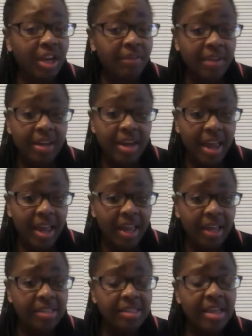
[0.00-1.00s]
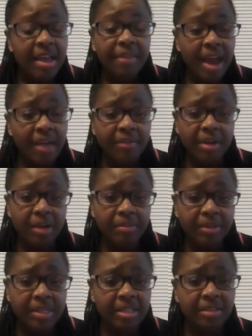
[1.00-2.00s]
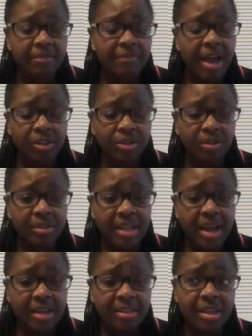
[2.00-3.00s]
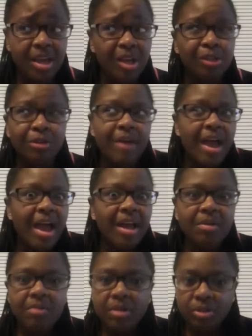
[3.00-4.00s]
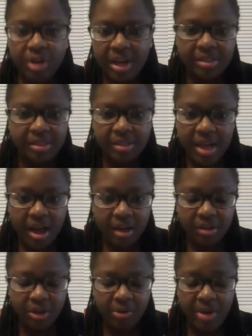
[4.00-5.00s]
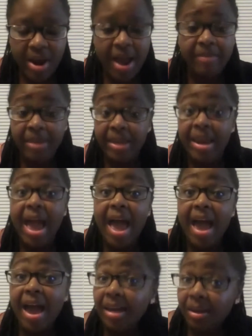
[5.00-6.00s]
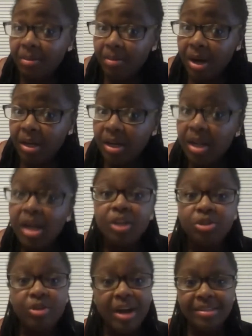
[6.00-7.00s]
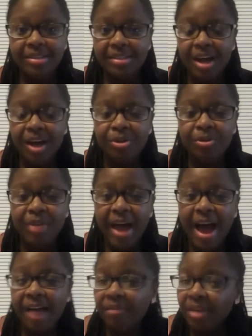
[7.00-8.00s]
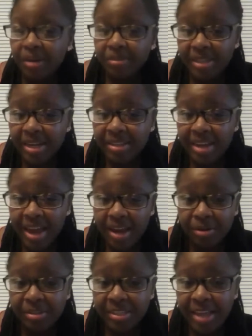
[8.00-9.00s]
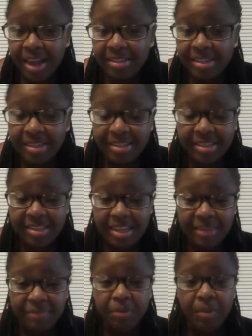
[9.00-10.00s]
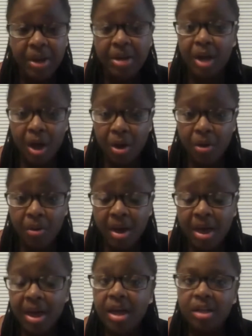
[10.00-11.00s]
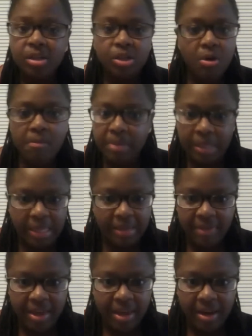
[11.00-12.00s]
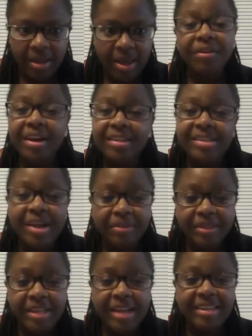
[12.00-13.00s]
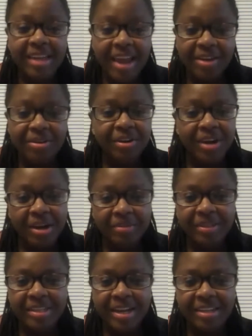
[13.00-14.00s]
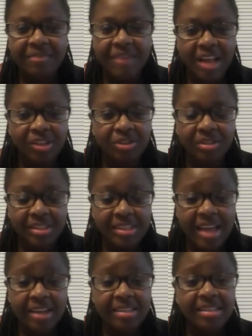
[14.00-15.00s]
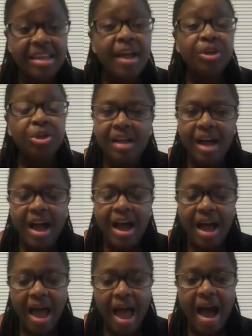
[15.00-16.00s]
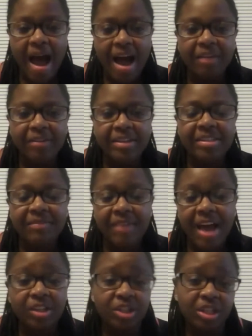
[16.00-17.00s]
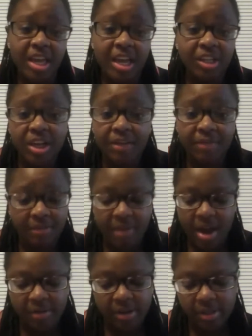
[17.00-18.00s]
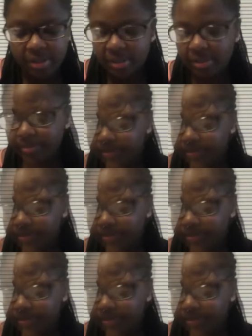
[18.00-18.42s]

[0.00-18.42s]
and AIDS than having unprotected vaginal sex. So if anyone tries to tell you, and I mean anyone, tries to tell you that having unprotected anal sex is the safer way to go, don't believe it. If that's unprotected anal or unprotected vaginal sex, you are at high risk of catching the HIV virus.